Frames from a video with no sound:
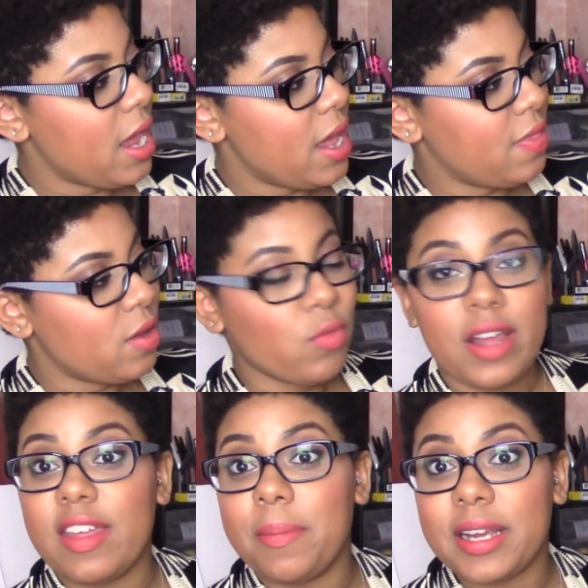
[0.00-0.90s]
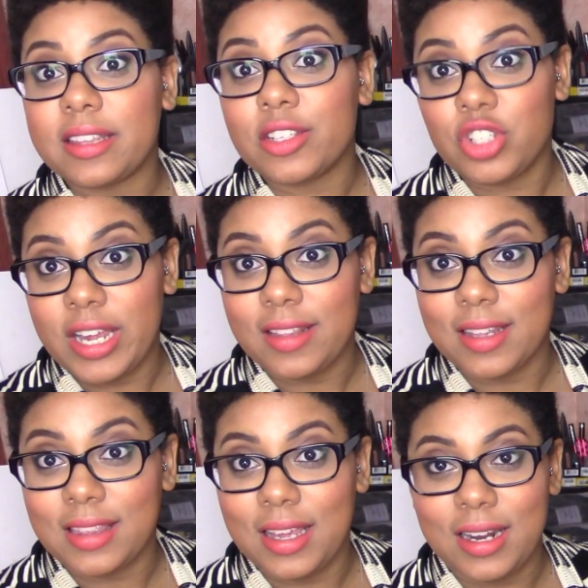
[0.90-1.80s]
and then why they picked the shade
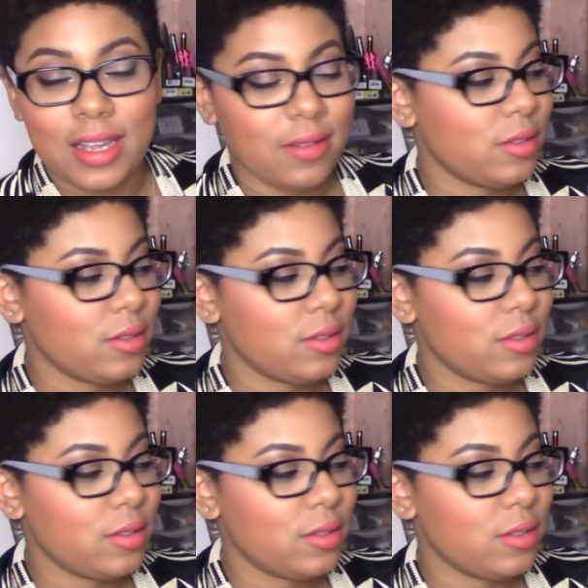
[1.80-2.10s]
that they did.